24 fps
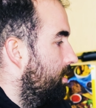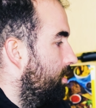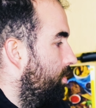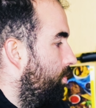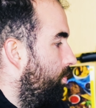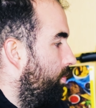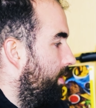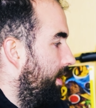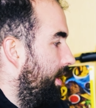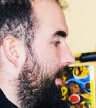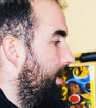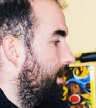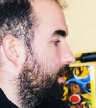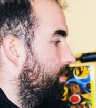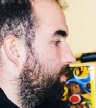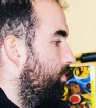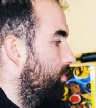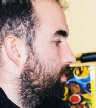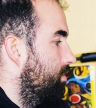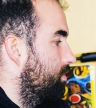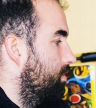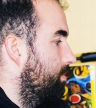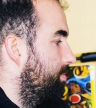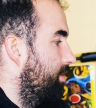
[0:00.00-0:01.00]
we
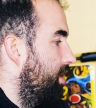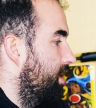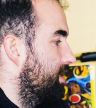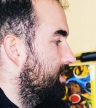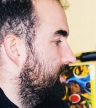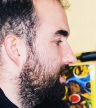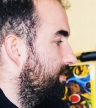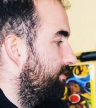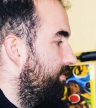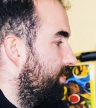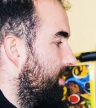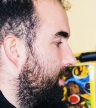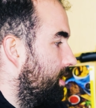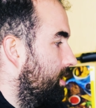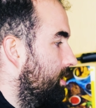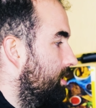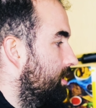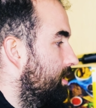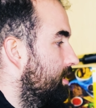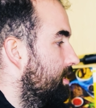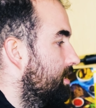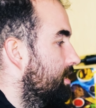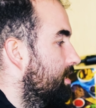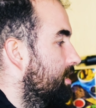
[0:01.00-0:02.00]
will apply
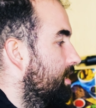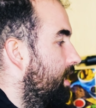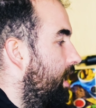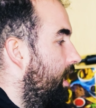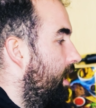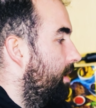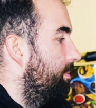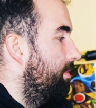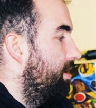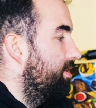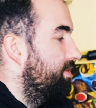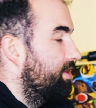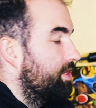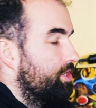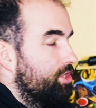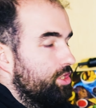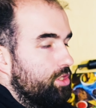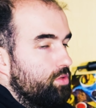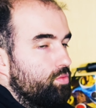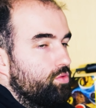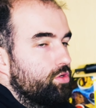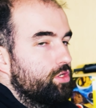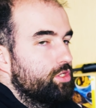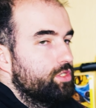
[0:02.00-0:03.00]
deflicker, and then
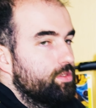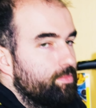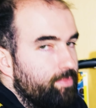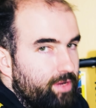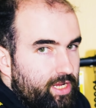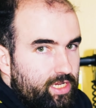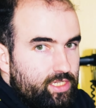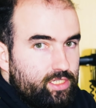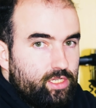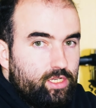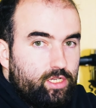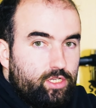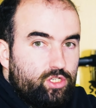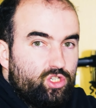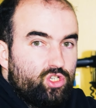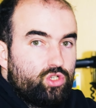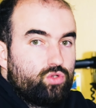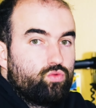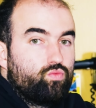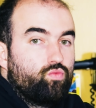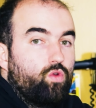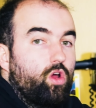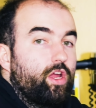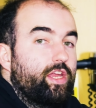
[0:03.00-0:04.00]
you would basically
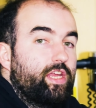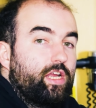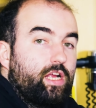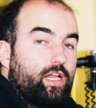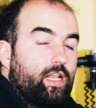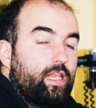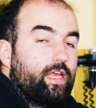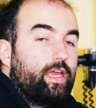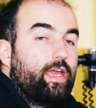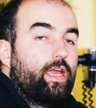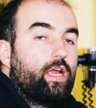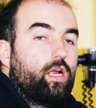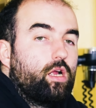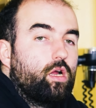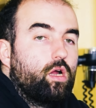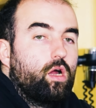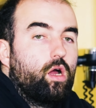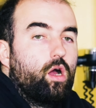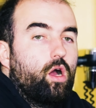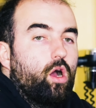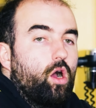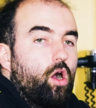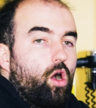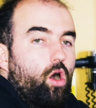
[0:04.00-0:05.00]
just right click
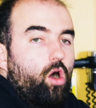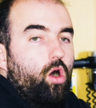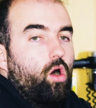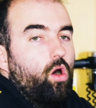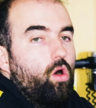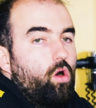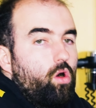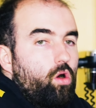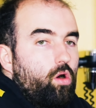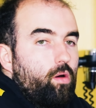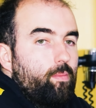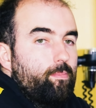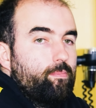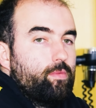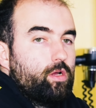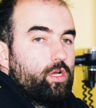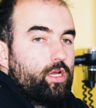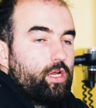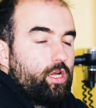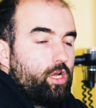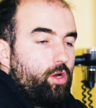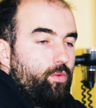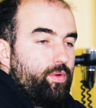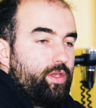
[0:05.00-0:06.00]
on,
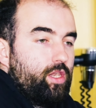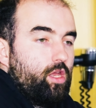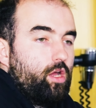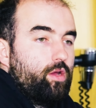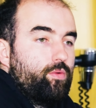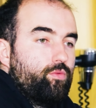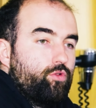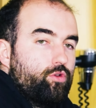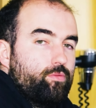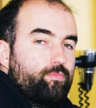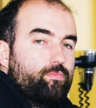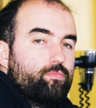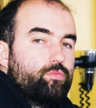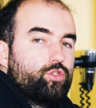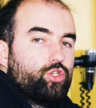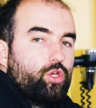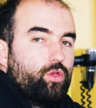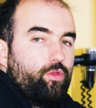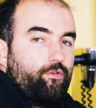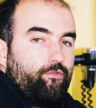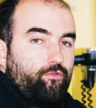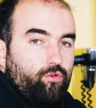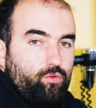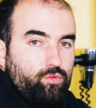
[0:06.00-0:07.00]
go in Lightroom,
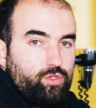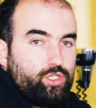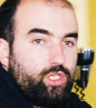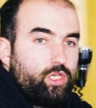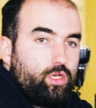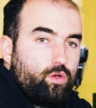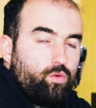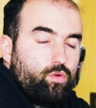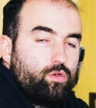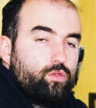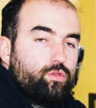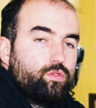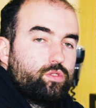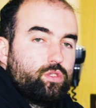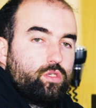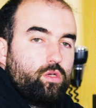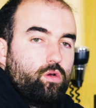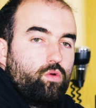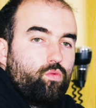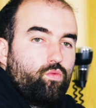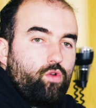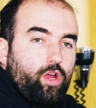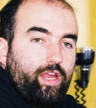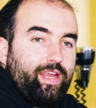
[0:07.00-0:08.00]
show the full sequence,
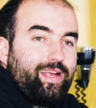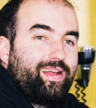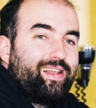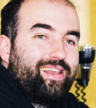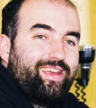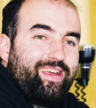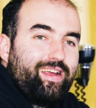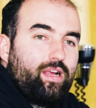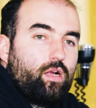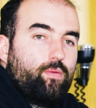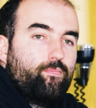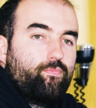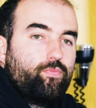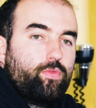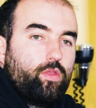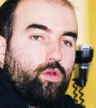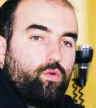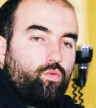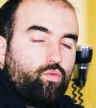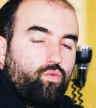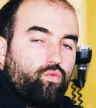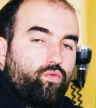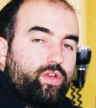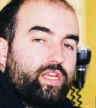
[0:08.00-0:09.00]
right click,
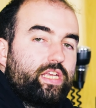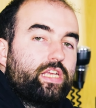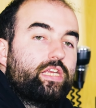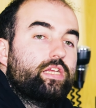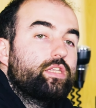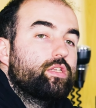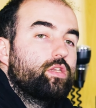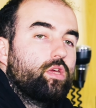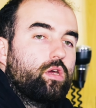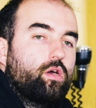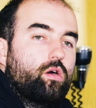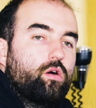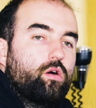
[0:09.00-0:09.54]
read